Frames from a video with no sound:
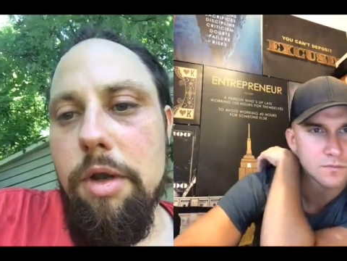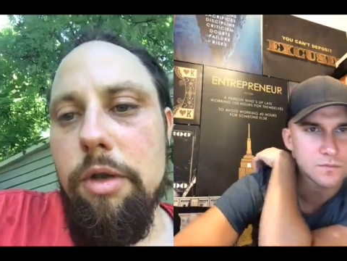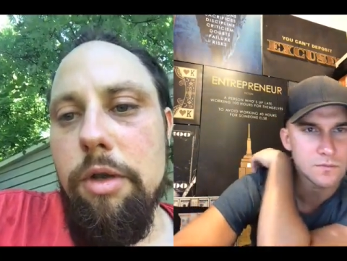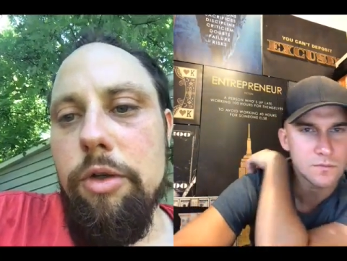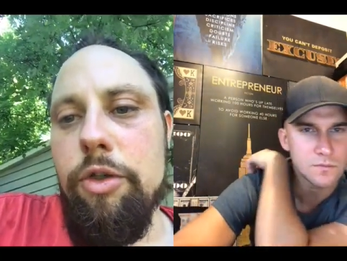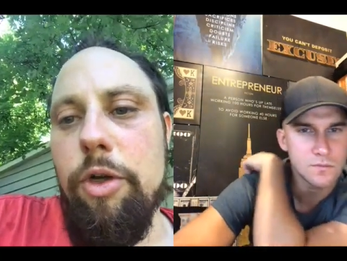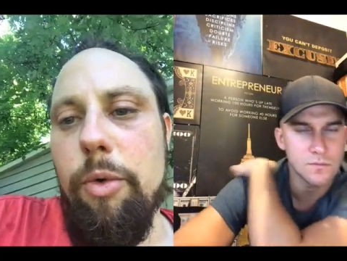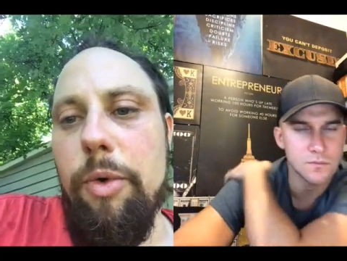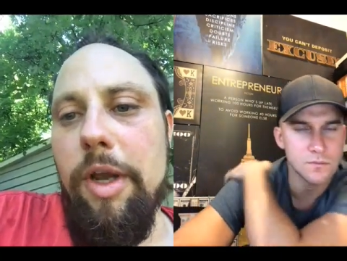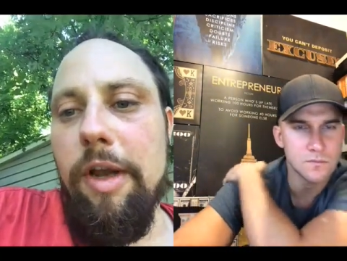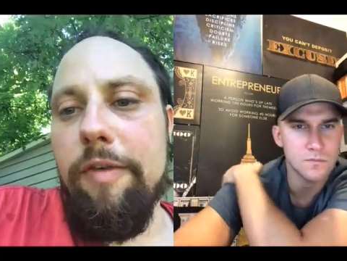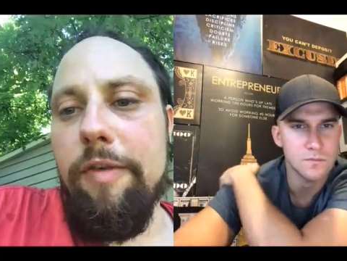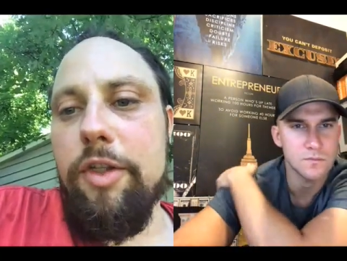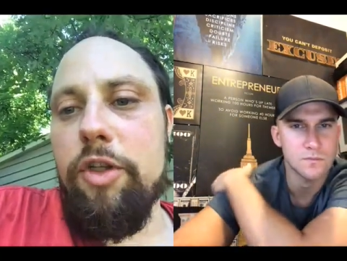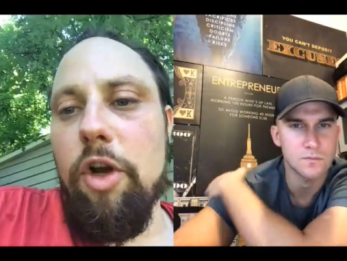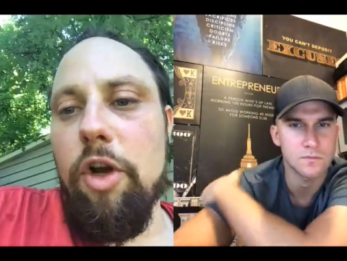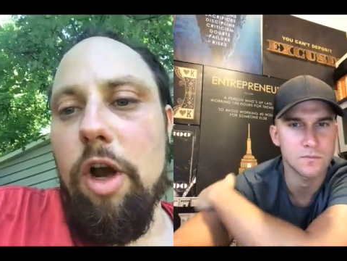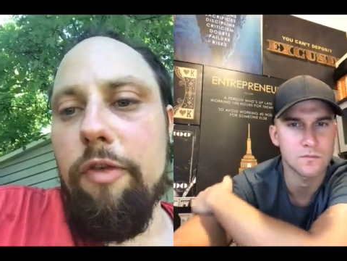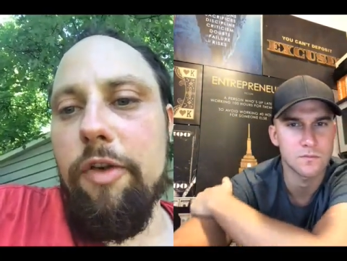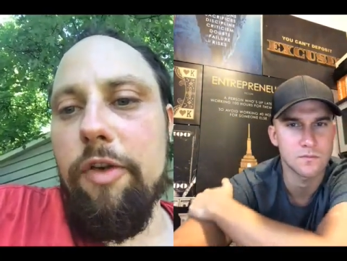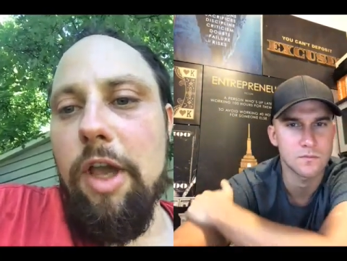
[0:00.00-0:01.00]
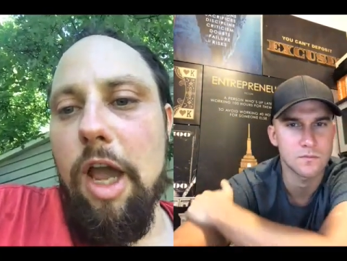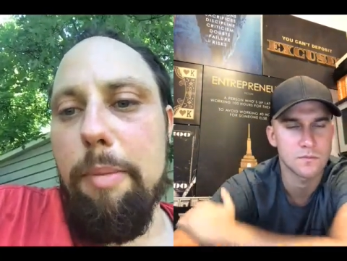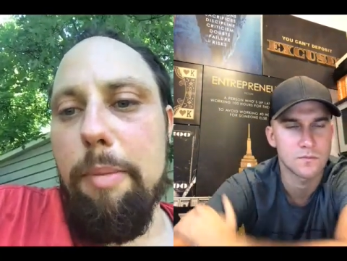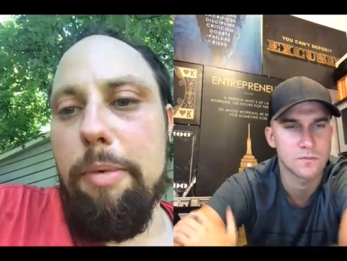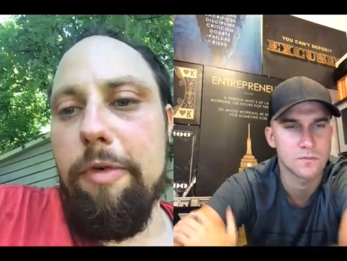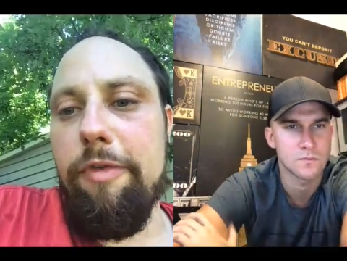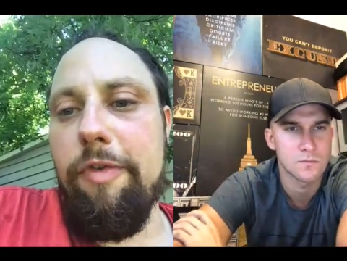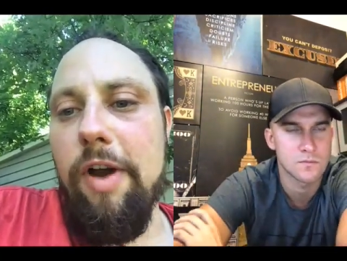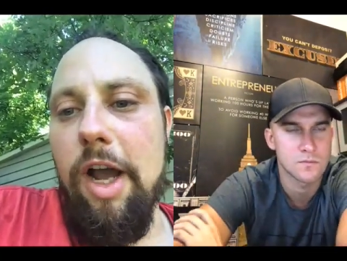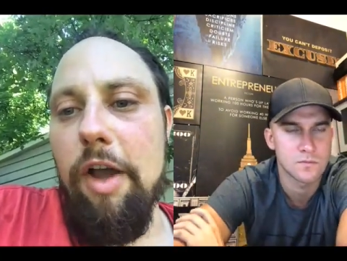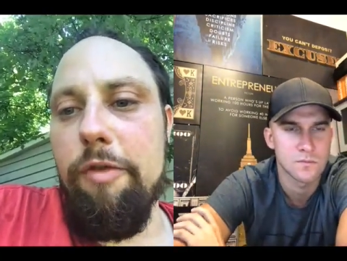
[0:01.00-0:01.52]
Speaker 1: So we have a soft cap
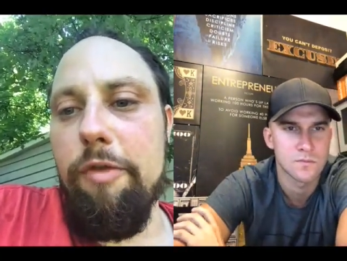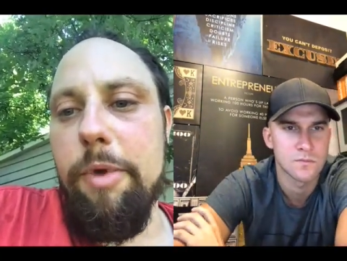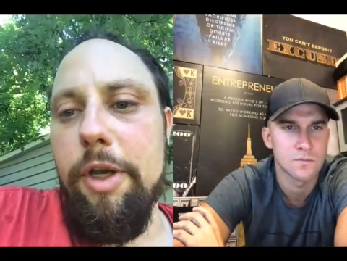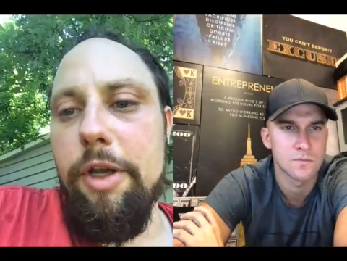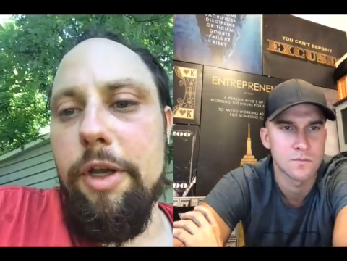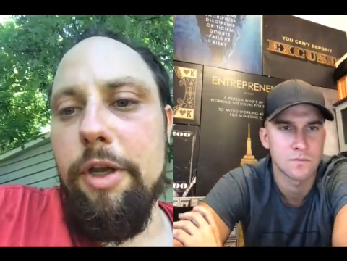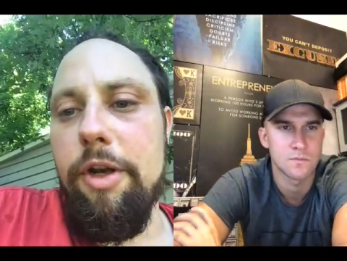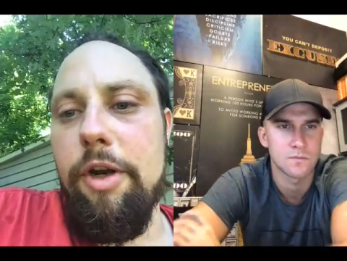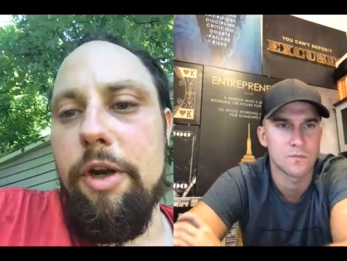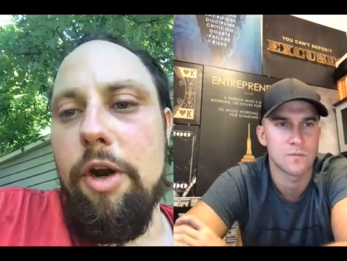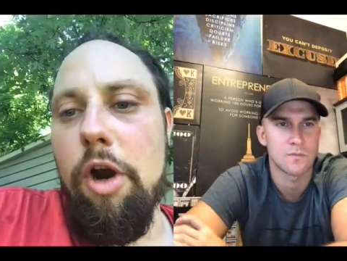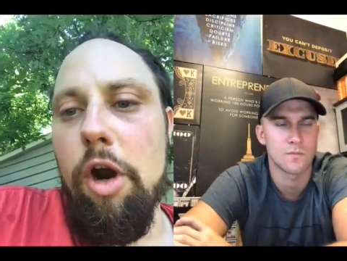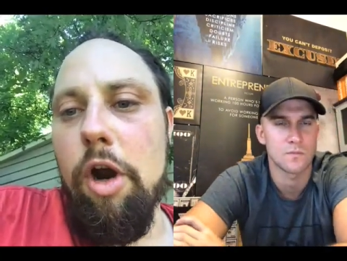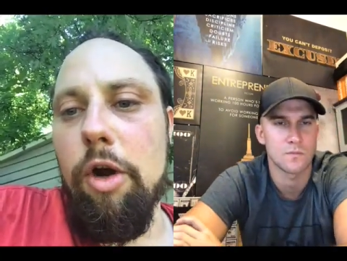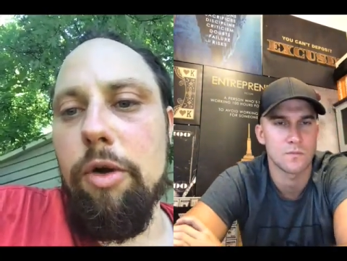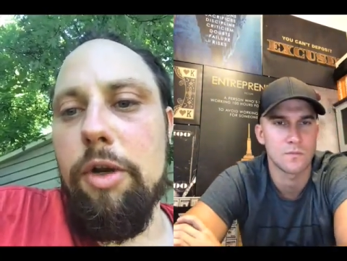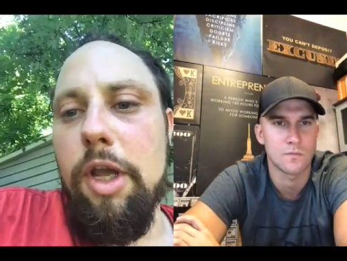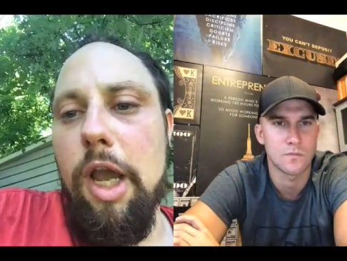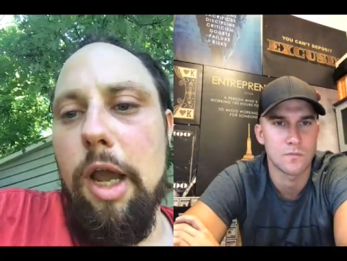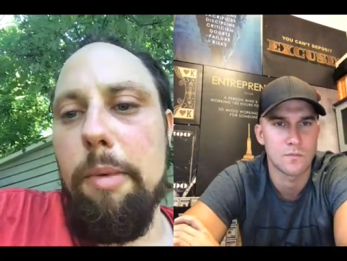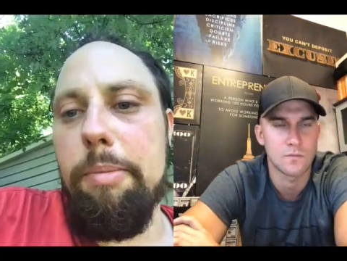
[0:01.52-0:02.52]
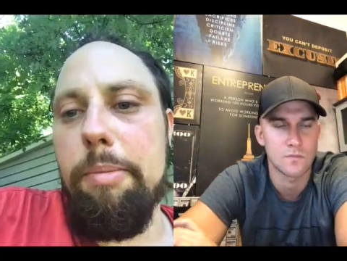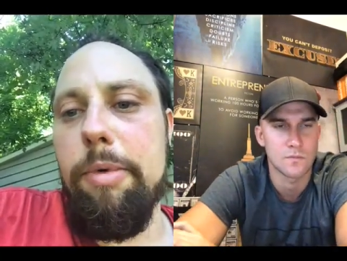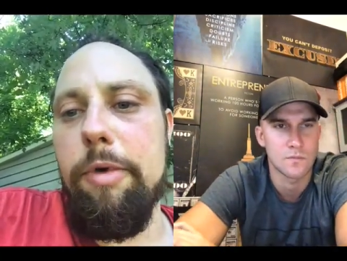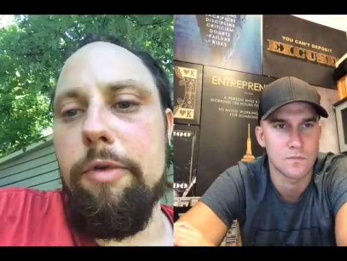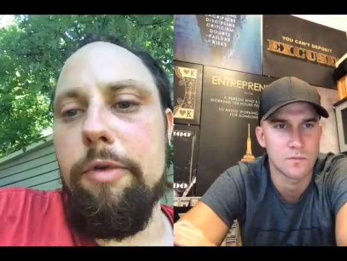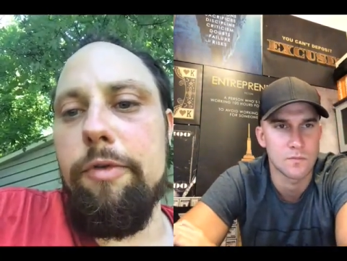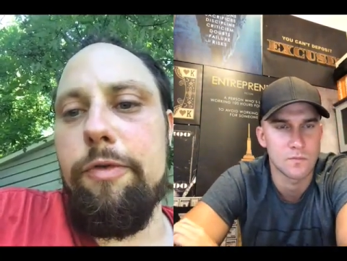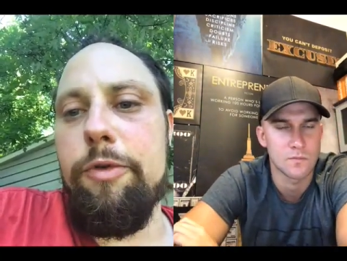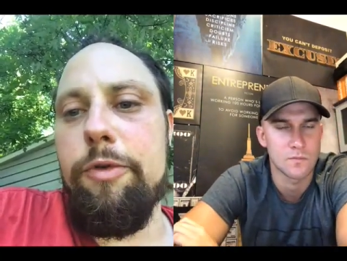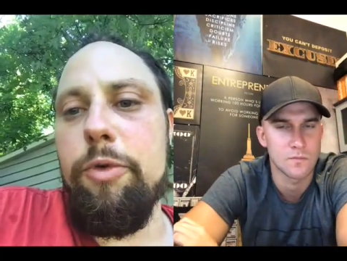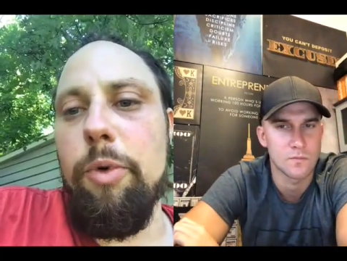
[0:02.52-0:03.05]
of $5 million and a hard cap of
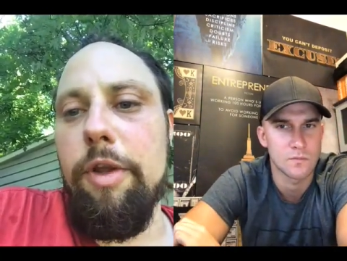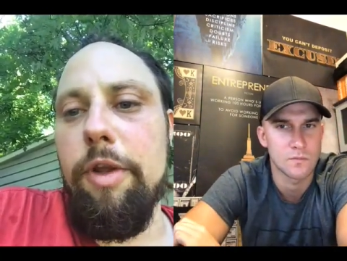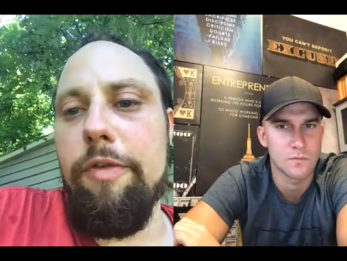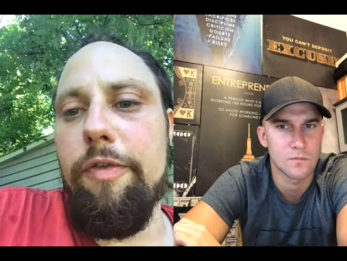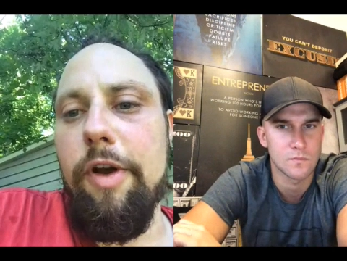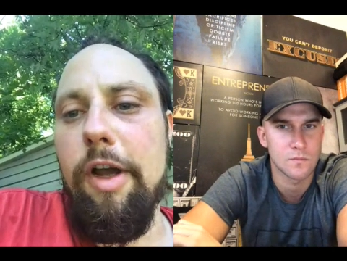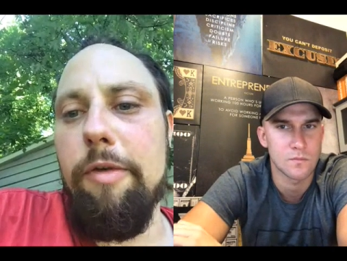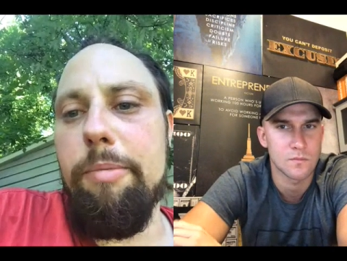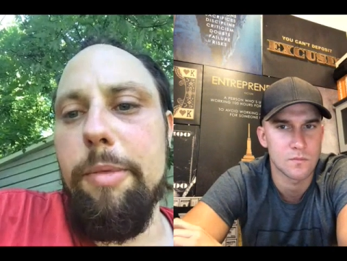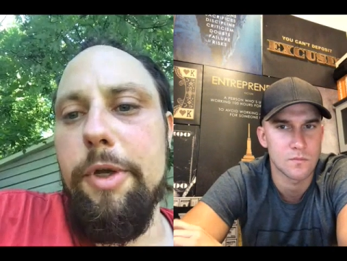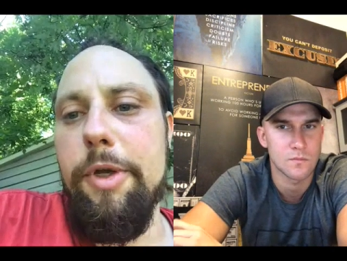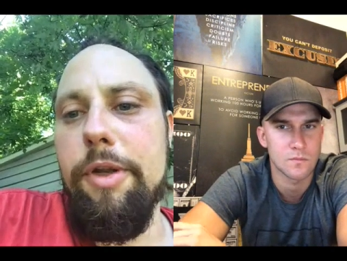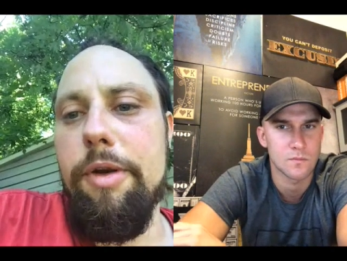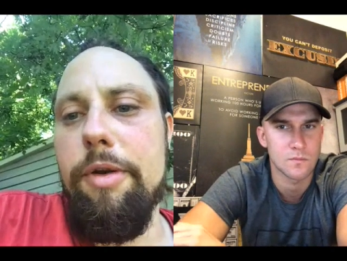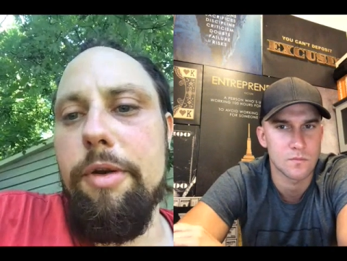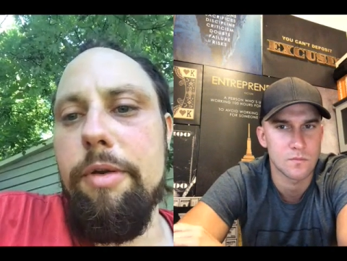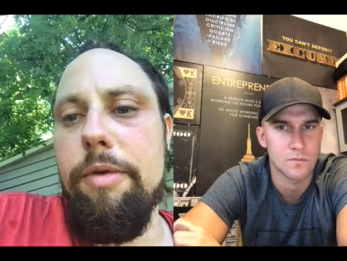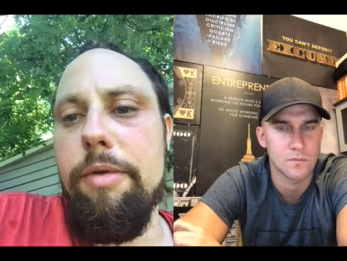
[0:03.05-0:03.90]
$25 million.